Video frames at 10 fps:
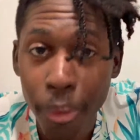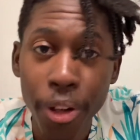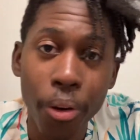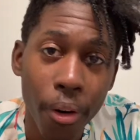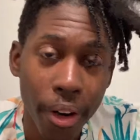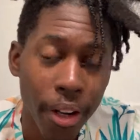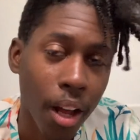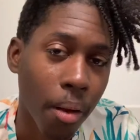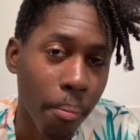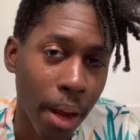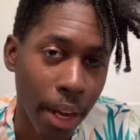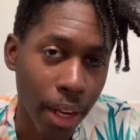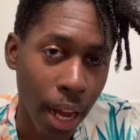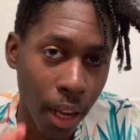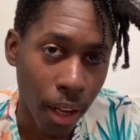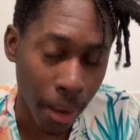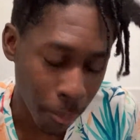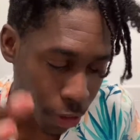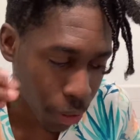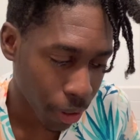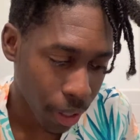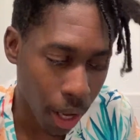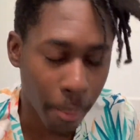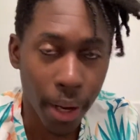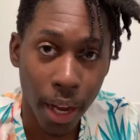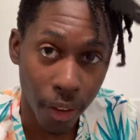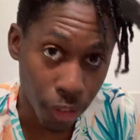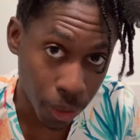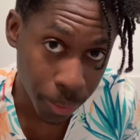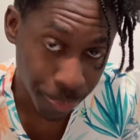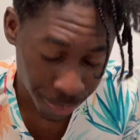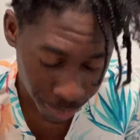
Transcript: recording on my iPhone.